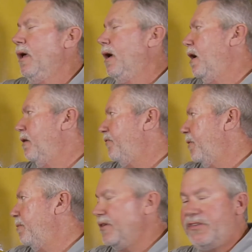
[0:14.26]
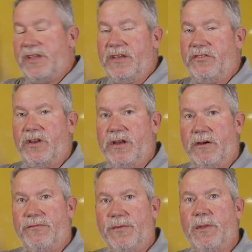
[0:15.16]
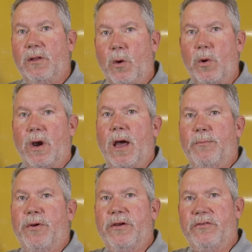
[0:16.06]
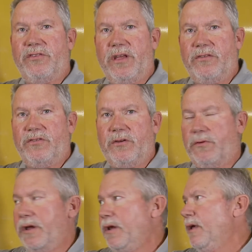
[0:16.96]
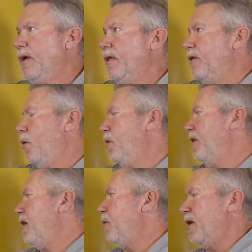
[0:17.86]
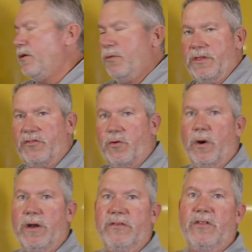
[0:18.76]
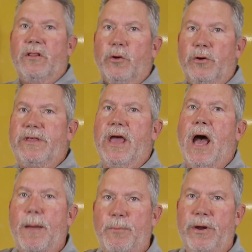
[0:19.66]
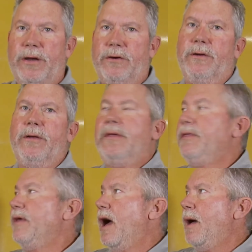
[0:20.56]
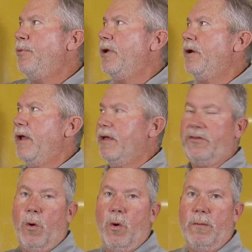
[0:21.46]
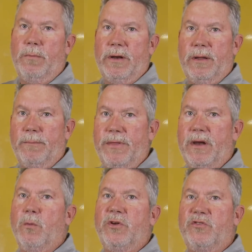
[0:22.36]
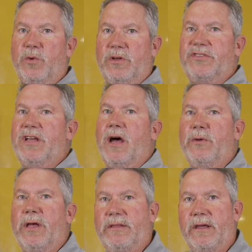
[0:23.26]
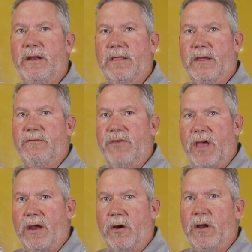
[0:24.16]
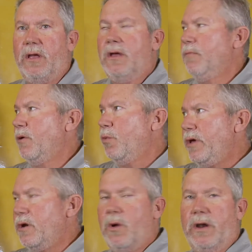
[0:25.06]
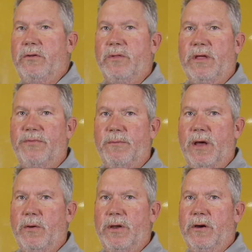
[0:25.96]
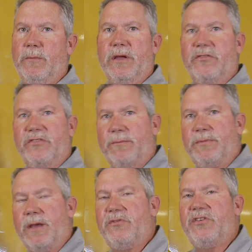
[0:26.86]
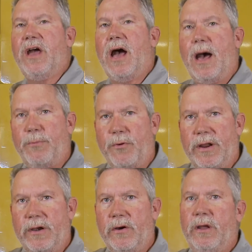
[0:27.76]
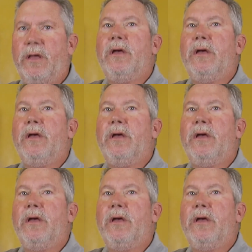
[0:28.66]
uh, from this station here, from the lower operator station, right? The only thing we can do with this horn is alert the operator. The operator has a horn button up there, which will sound at the end of the conveyor, but we don't want to do that from down here because sometimes the operator